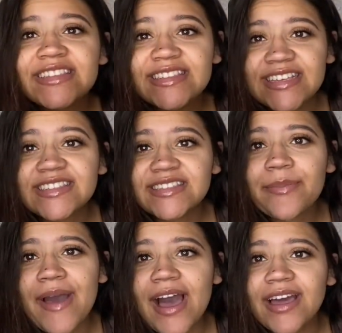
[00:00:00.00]
This is a
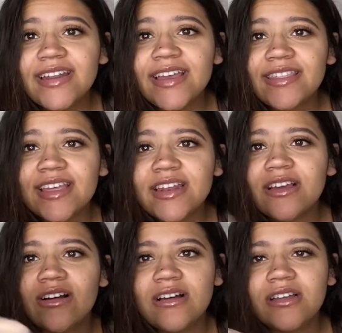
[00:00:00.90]
pad, and then
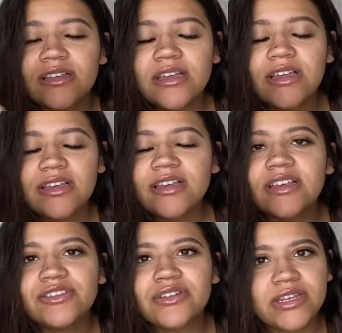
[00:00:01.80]

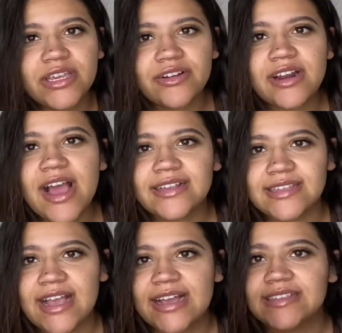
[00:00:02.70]
you can hear it has
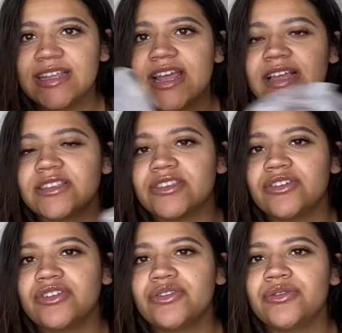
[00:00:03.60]
like ice in it, and so
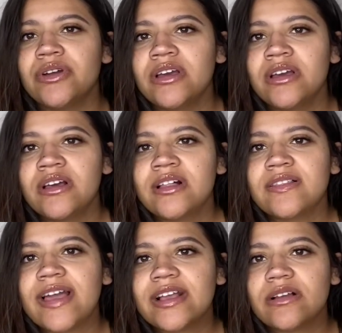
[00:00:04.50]
you
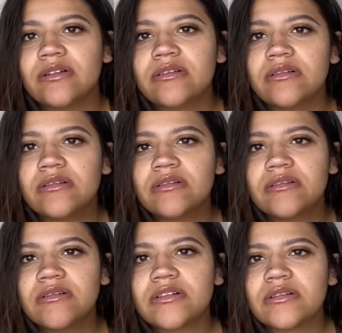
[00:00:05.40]
like
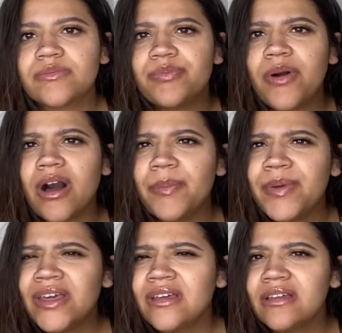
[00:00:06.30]
pop
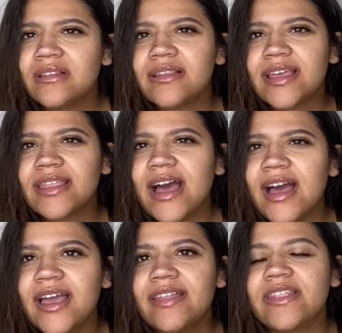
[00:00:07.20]
it like
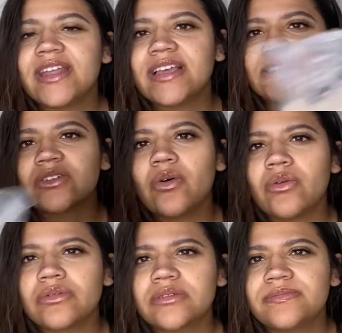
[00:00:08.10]
that, and then it gets cold.